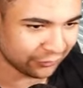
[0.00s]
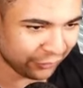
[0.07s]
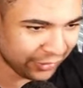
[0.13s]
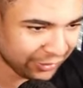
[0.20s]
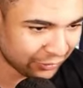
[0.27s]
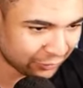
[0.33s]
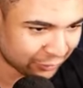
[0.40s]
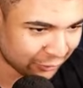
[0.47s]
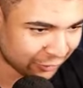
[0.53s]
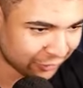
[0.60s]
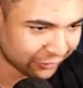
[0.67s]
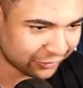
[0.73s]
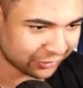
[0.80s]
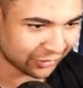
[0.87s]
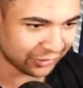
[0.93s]
Fingers
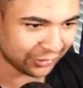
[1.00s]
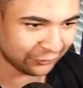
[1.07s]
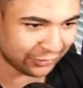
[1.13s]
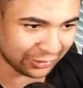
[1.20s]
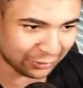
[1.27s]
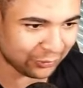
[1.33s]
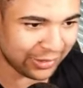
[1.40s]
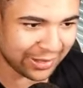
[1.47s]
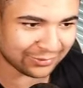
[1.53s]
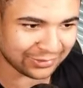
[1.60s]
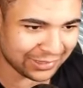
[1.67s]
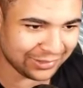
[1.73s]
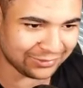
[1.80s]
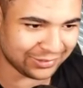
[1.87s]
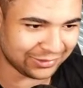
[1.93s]
crossed. Because if this one has
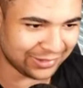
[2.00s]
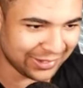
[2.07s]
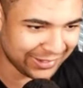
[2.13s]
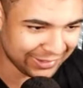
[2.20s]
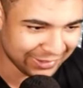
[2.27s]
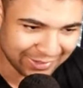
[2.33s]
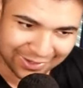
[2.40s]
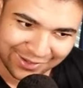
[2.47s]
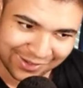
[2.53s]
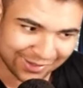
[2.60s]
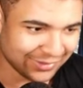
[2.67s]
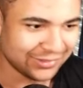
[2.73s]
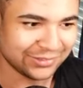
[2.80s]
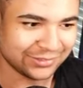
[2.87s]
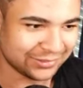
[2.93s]
glitches in it,
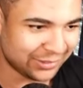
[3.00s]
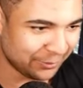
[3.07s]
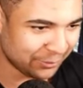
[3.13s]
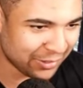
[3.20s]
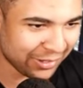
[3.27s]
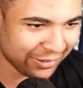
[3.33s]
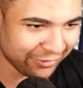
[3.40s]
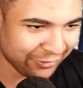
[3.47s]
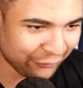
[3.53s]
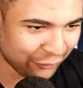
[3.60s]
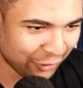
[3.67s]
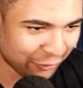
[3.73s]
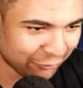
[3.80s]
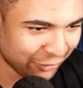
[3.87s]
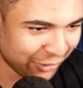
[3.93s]
Supercardo in for
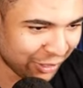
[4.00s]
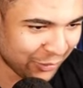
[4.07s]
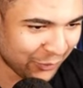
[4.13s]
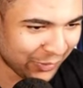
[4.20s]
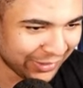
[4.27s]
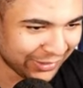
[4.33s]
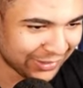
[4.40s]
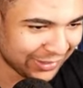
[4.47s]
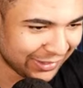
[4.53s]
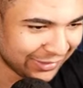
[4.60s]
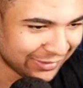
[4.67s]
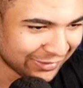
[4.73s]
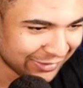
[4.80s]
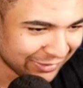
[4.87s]
a rude awakening.